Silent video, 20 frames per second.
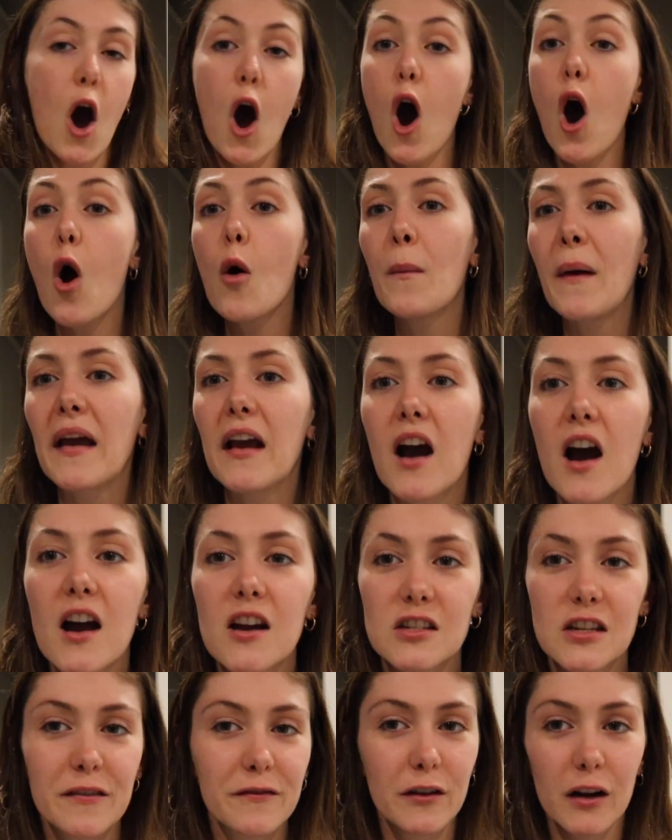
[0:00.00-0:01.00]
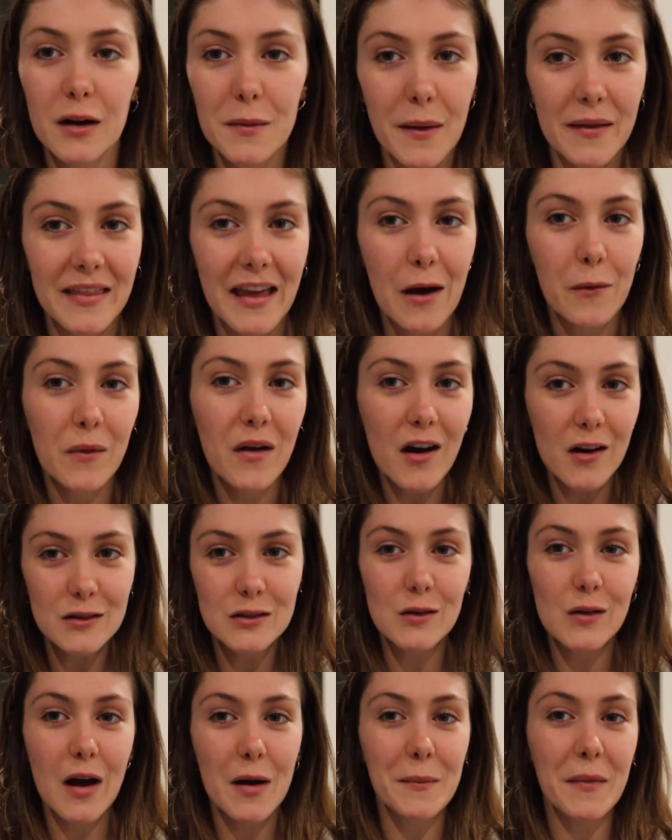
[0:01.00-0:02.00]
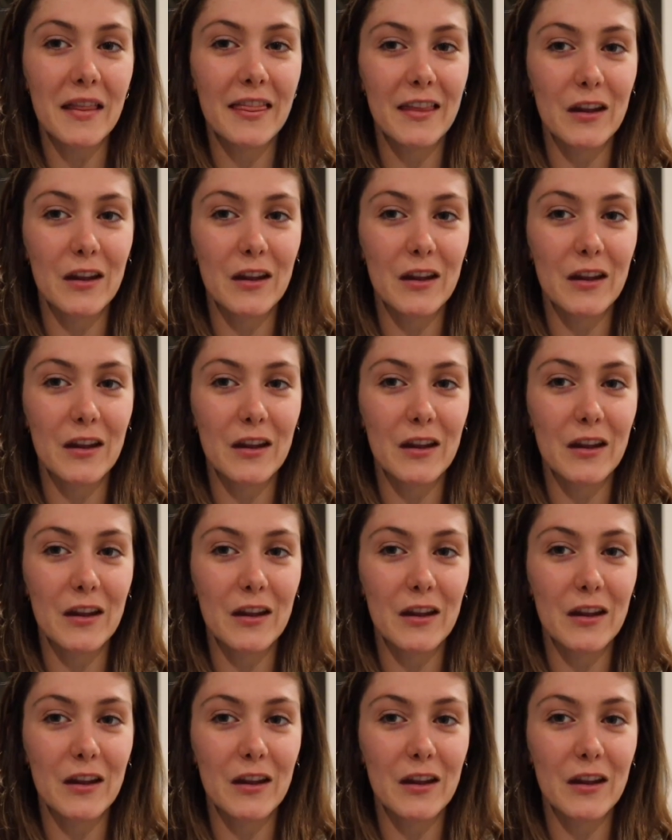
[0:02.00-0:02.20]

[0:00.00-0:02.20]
Oh my gosh, I forgot about that. We also got my